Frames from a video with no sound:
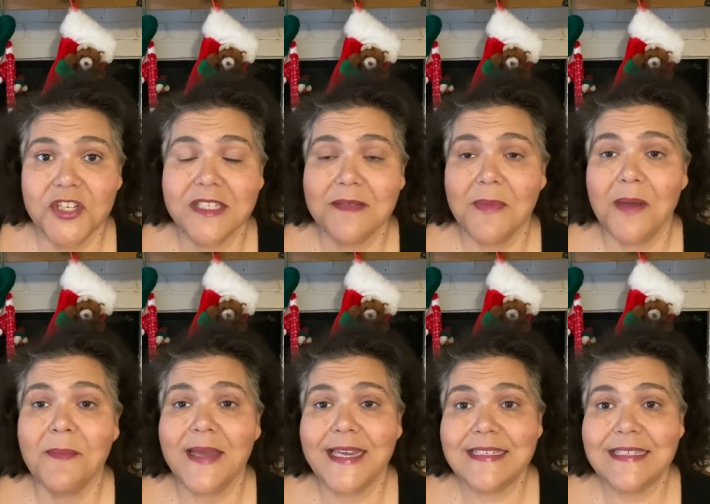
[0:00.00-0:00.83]
dressing. Mom
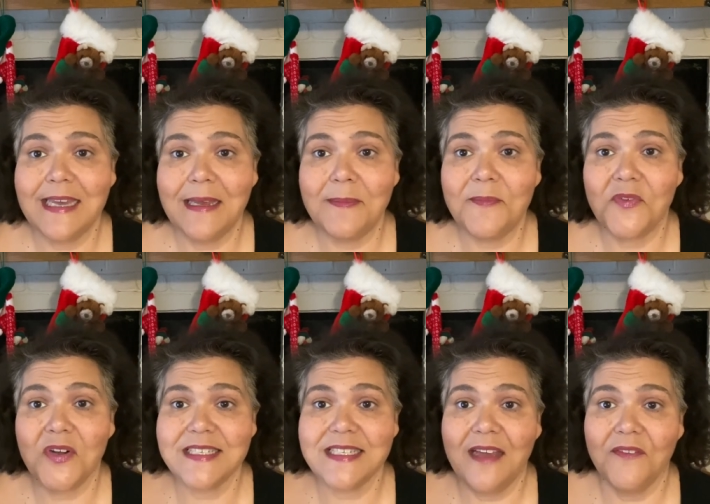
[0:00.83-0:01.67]
made some for
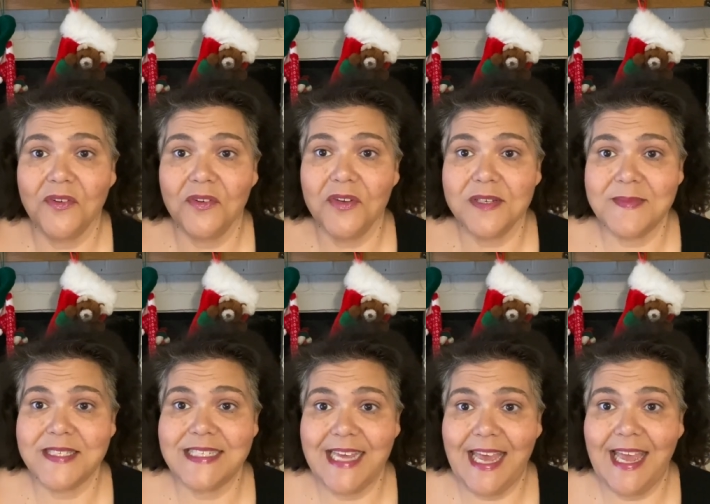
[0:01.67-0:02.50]
us to have on Christmas
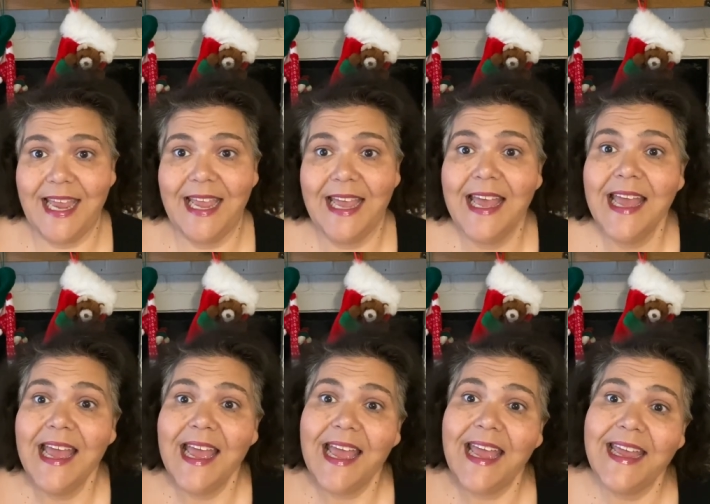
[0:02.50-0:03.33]
Day,
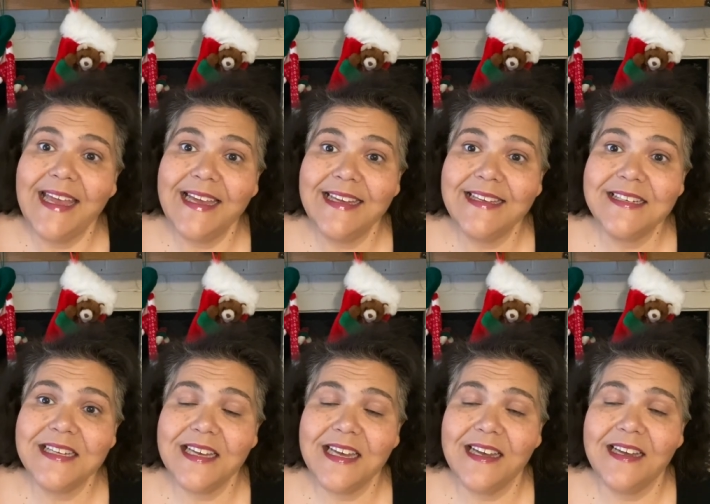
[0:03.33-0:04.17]

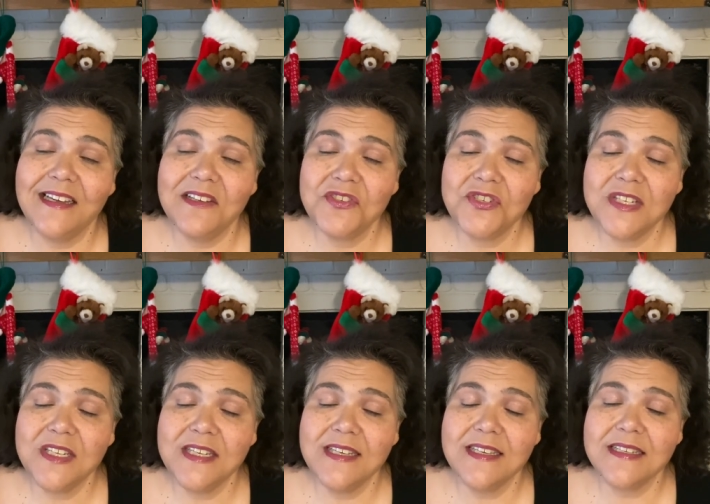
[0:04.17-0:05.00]
and
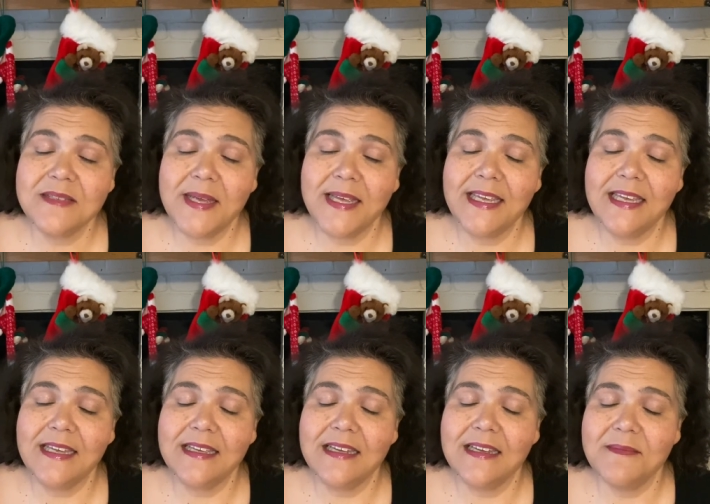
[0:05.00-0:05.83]
she is
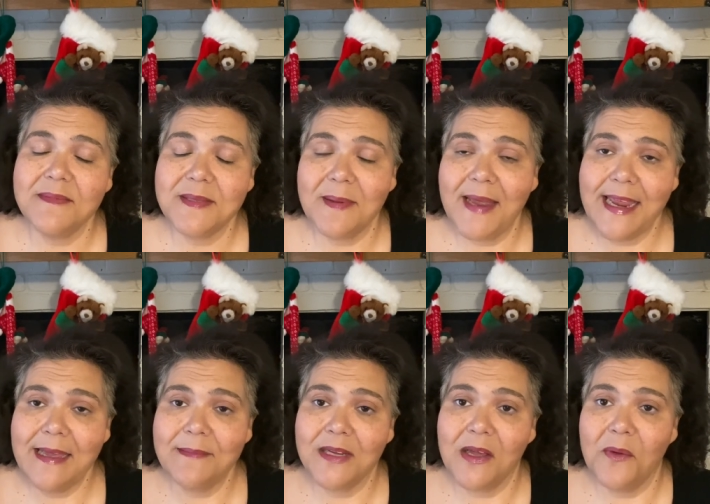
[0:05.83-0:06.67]
making some
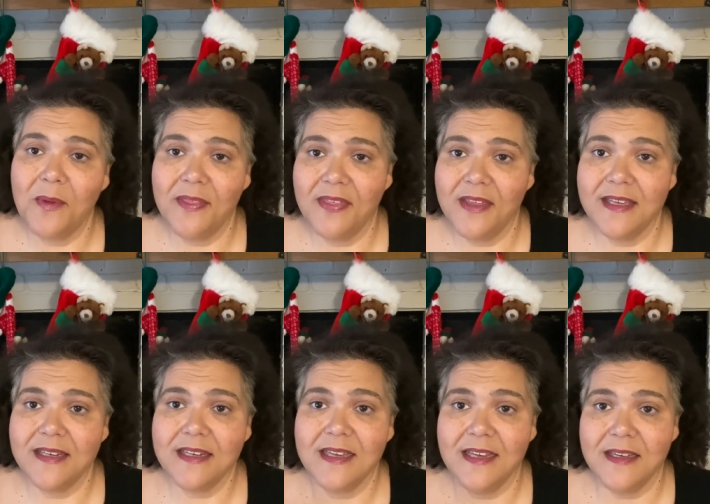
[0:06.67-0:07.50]
ham to go with
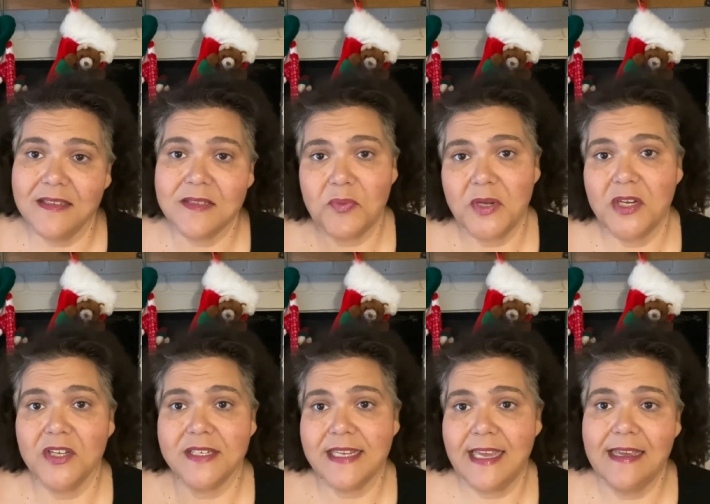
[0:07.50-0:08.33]
it. It's
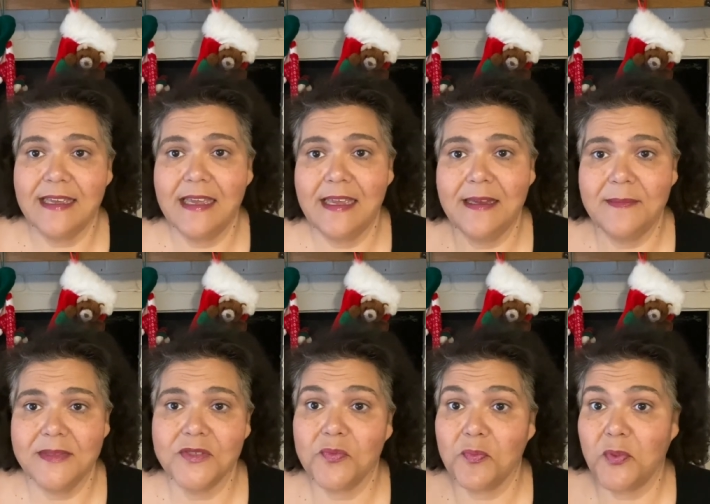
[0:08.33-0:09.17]
pre-cooked ham.
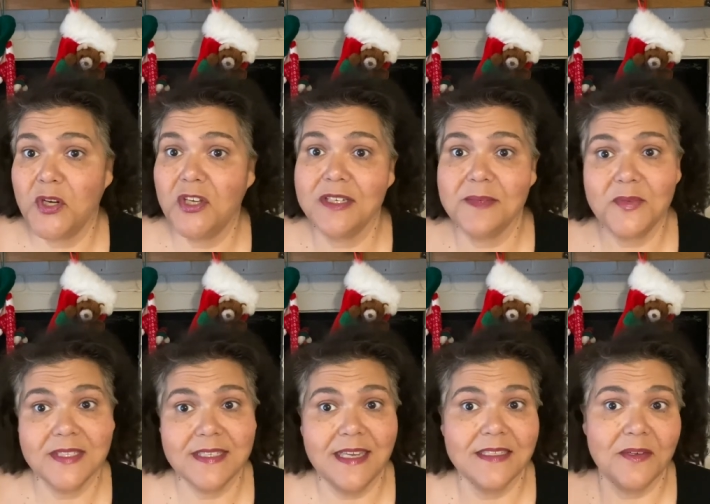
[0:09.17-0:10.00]
It's pre-cooked and
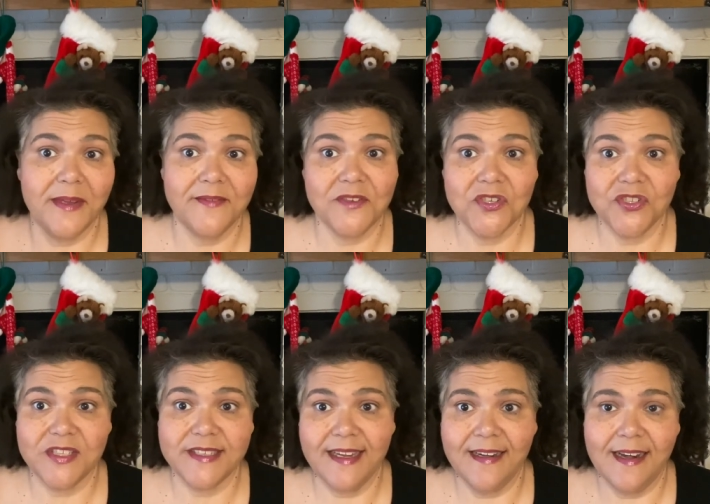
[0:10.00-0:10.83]
pre-sliced. All we have to do is
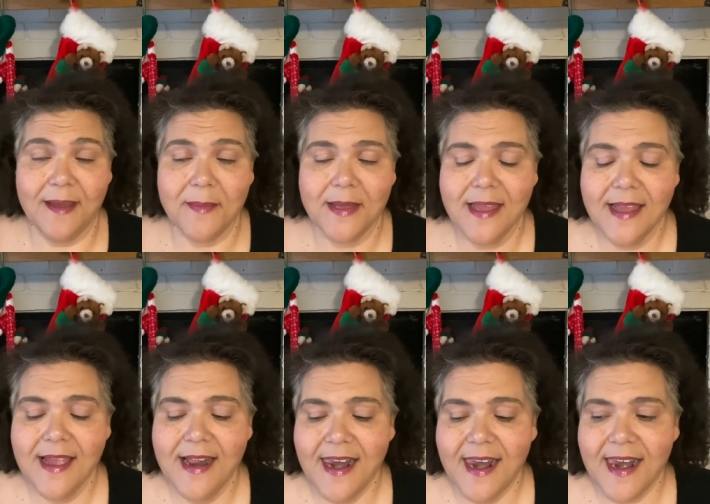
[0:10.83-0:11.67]
just heat it up.
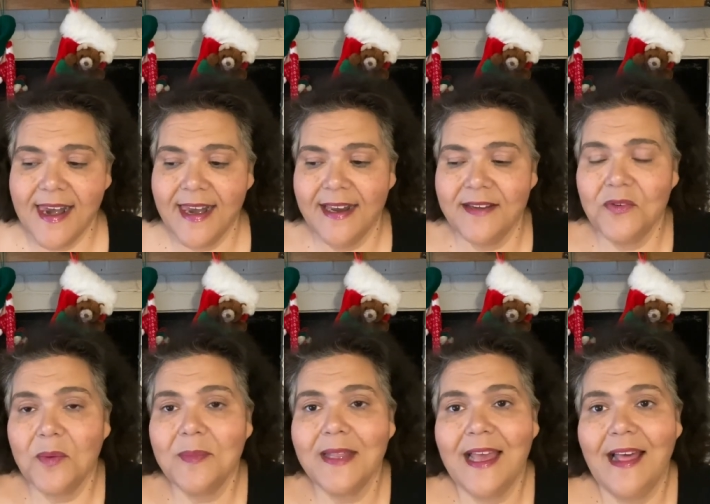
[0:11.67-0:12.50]
And
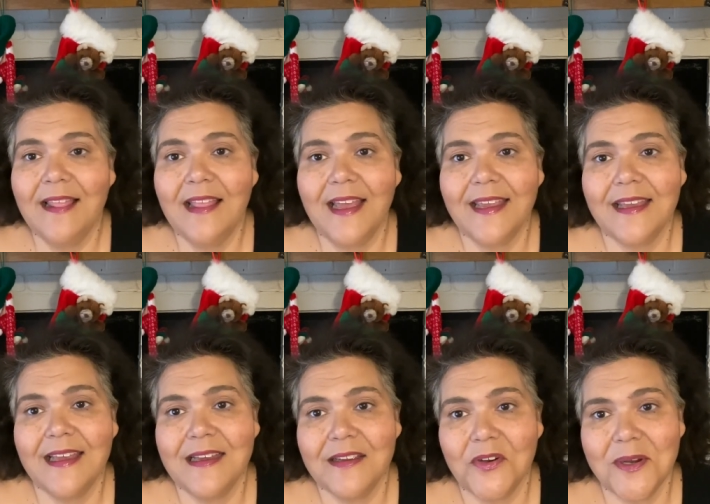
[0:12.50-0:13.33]
normally I like
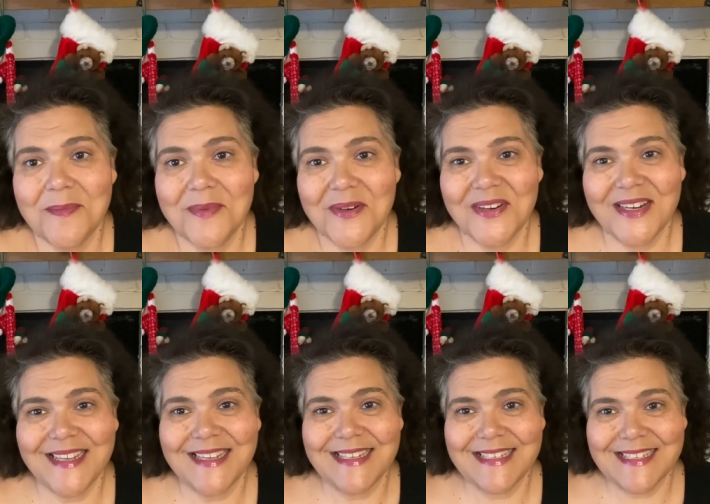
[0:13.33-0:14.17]

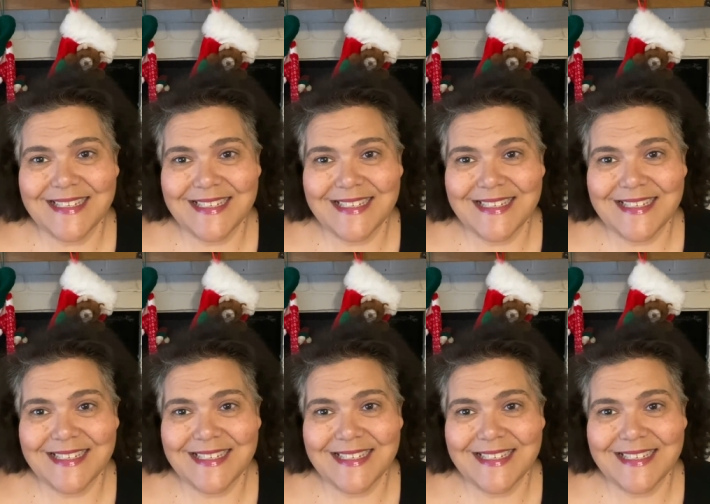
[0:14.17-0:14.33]
cranberry